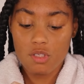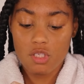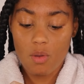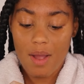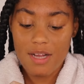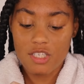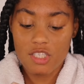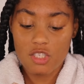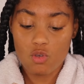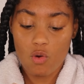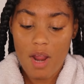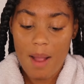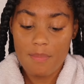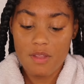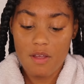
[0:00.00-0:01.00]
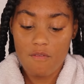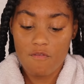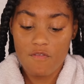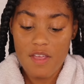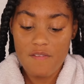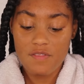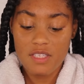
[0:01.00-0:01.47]
So I just grabbed
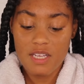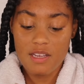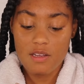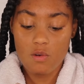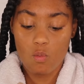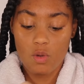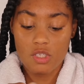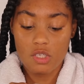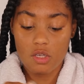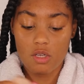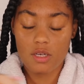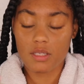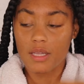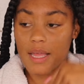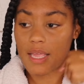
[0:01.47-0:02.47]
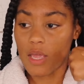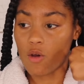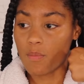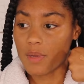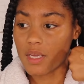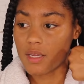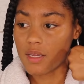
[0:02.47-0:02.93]
15, which looked like
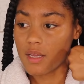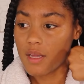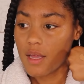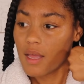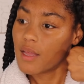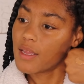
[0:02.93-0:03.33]
it'll be,